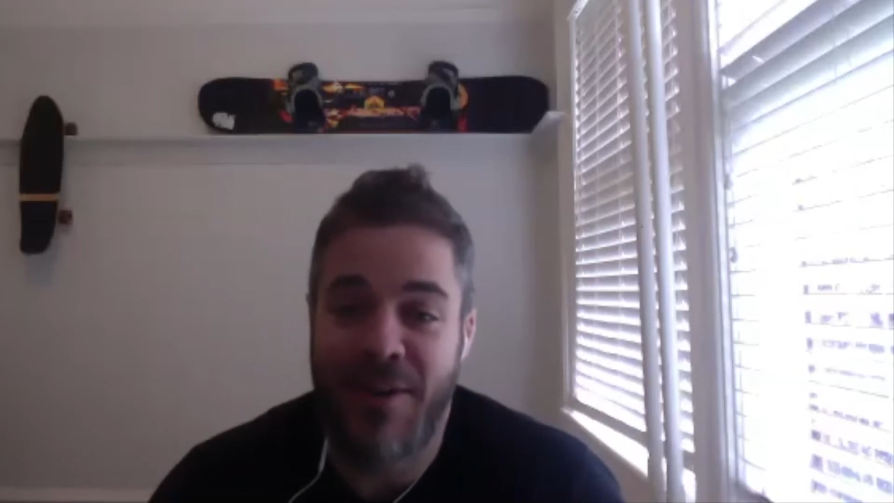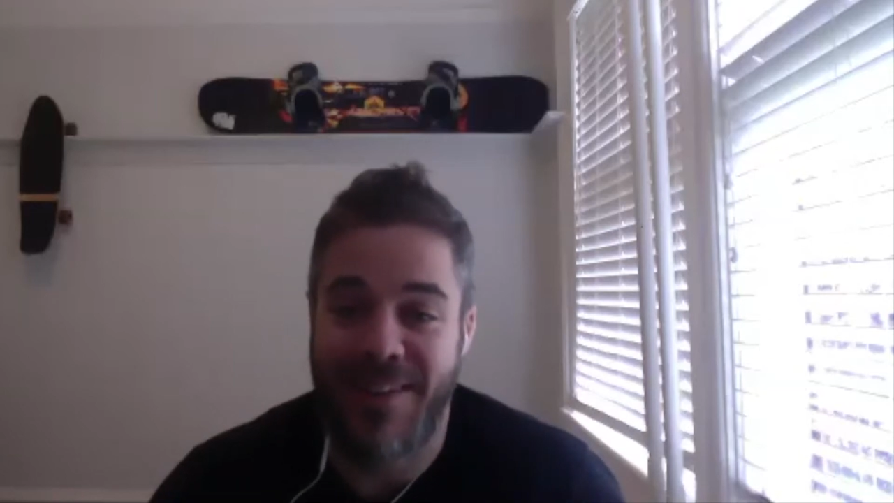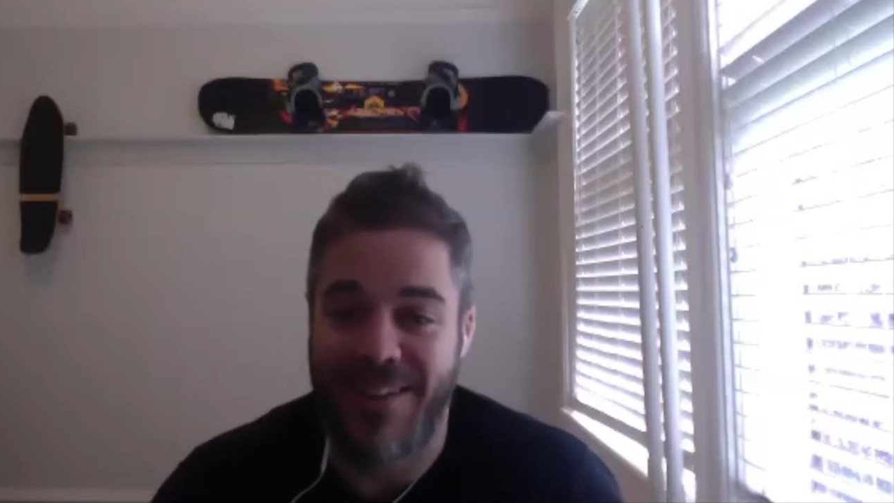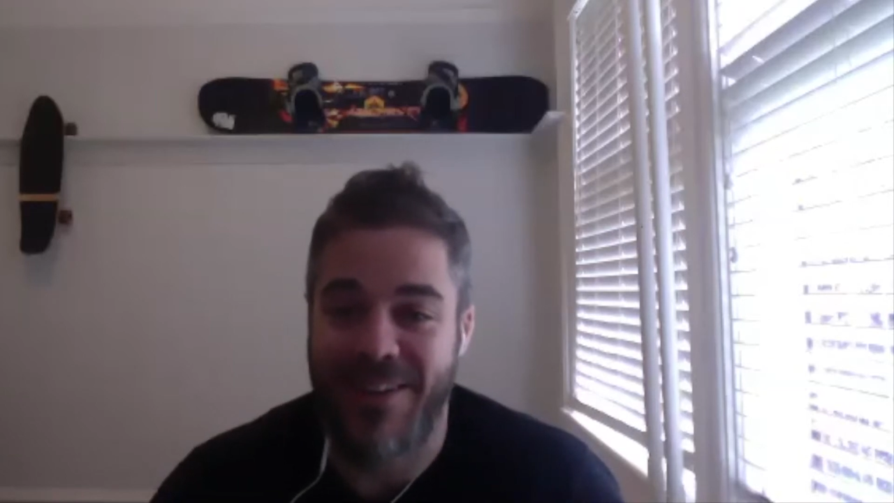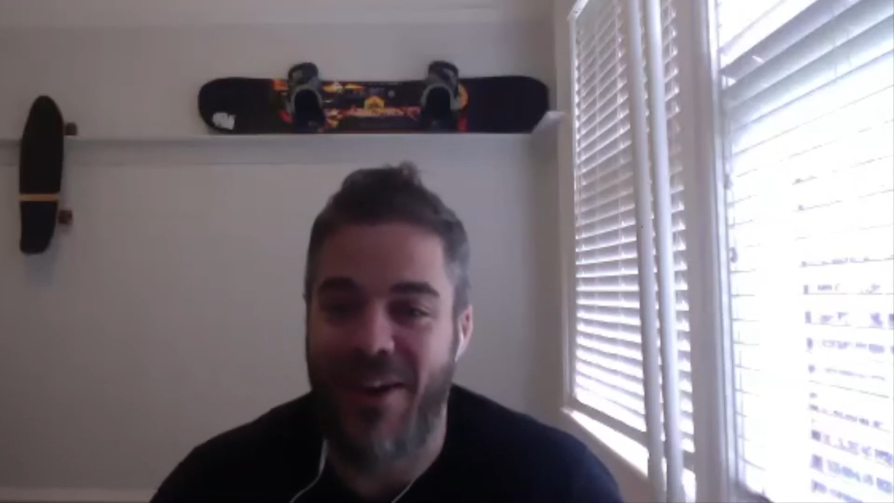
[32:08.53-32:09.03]

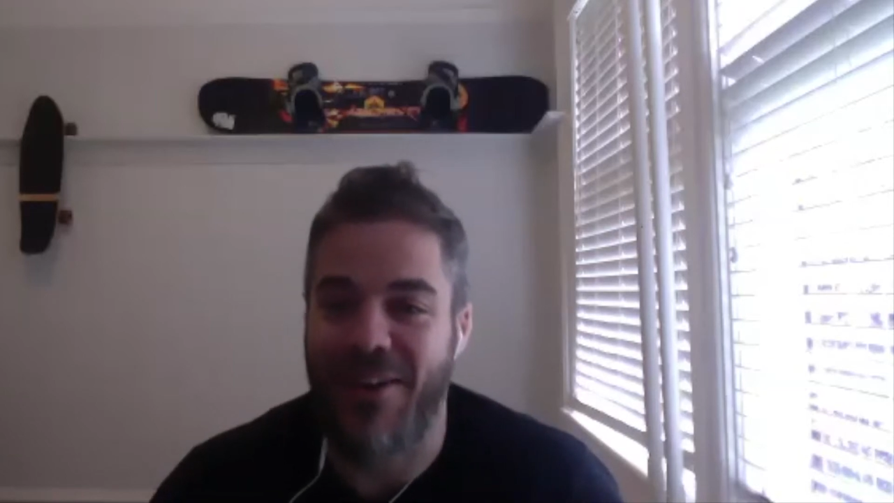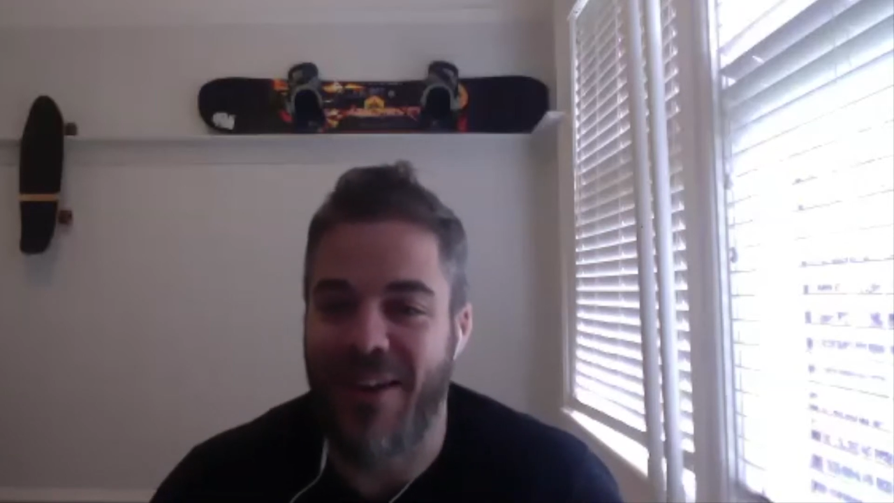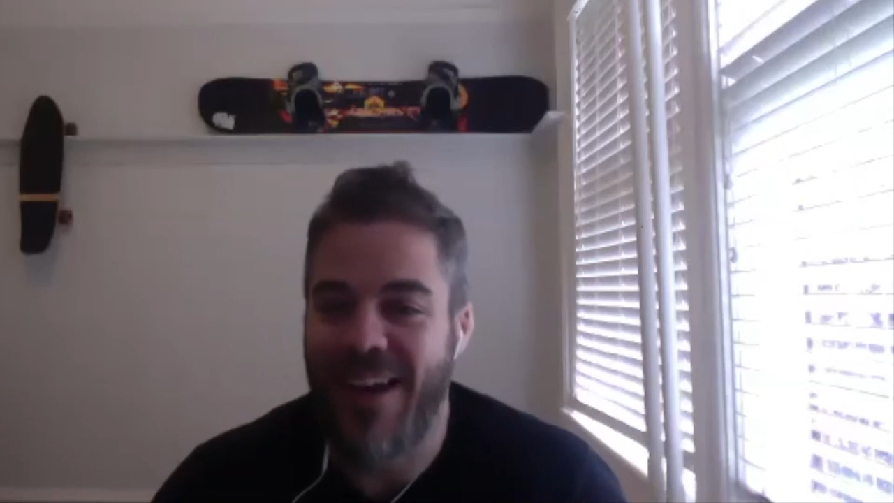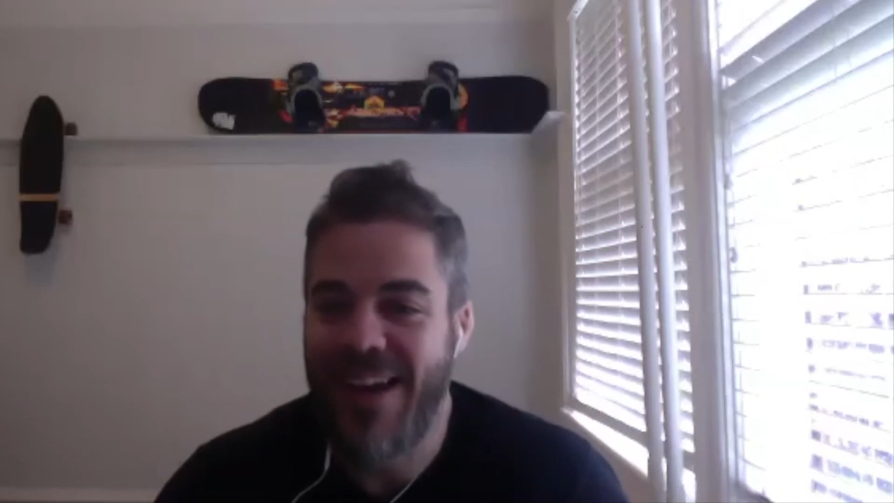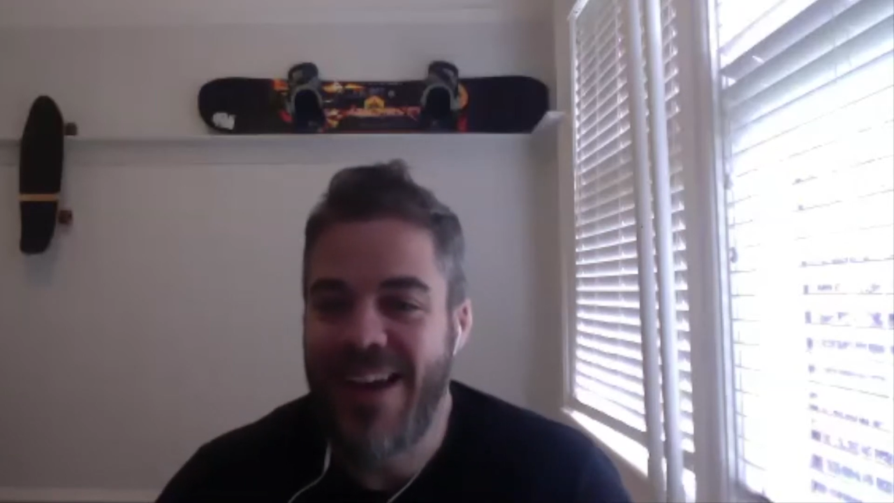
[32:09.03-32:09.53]

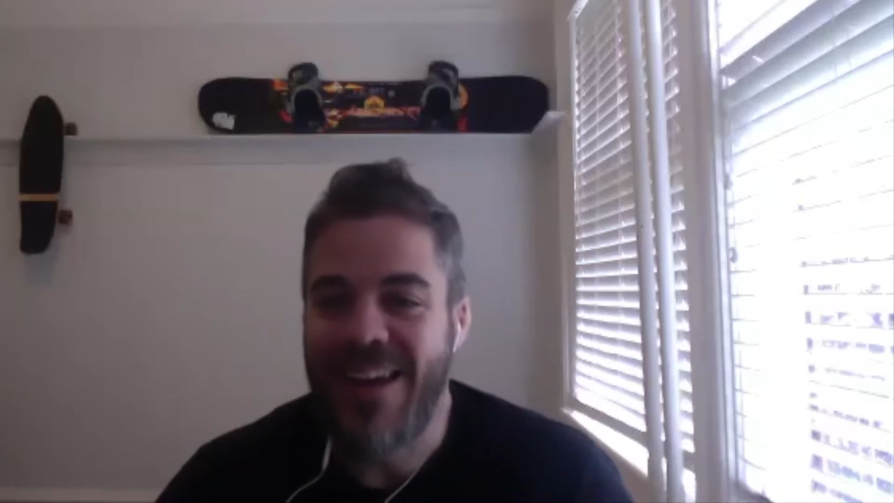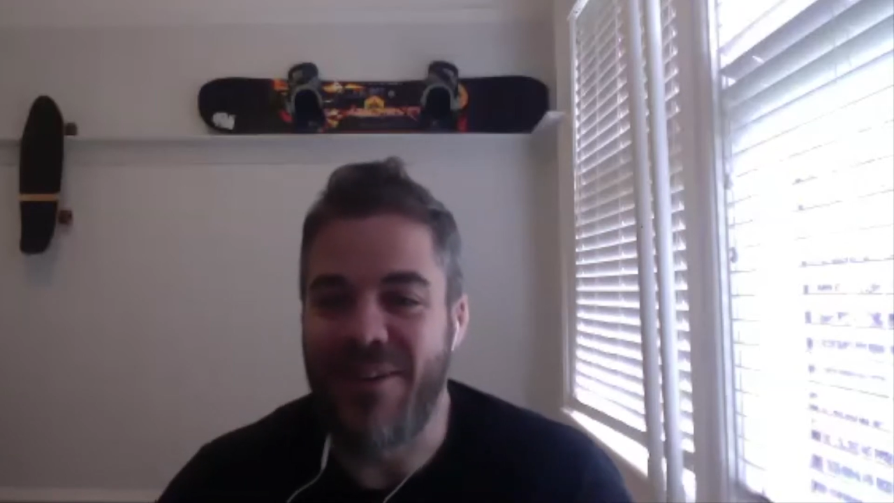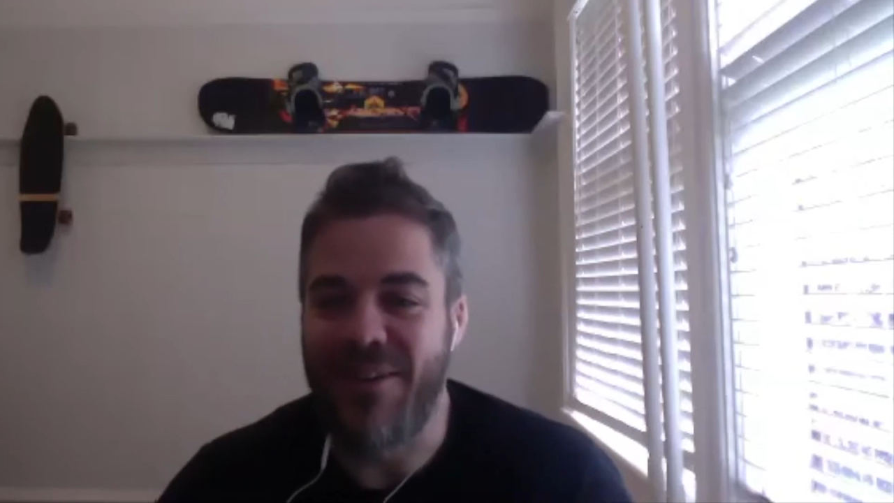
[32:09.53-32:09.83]
Like you're